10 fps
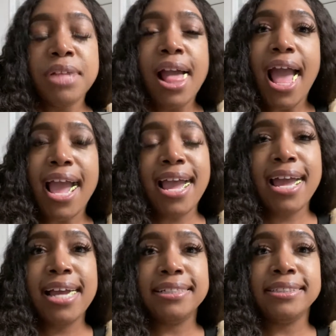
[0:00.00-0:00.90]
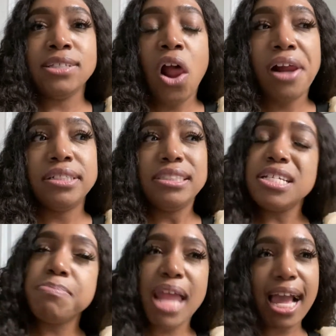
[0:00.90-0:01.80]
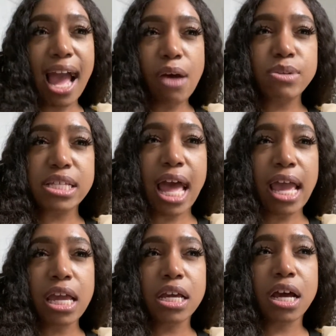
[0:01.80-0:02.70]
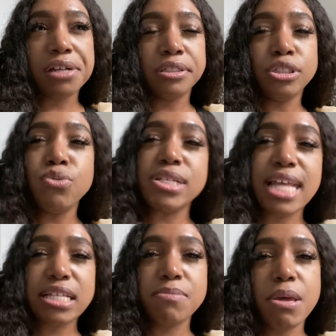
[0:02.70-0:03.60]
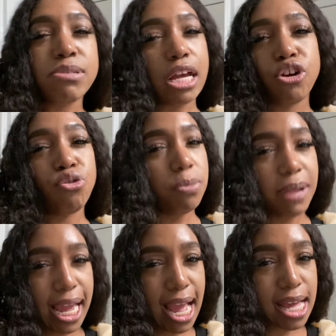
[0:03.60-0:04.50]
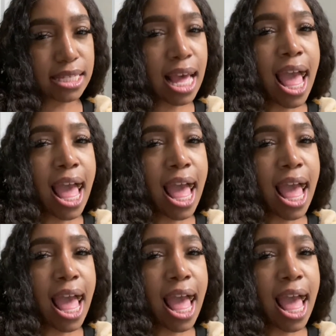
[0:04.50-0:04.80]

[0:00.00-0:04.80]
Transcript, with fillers: And this black guy was like, who was next to me, was like a group of black guys.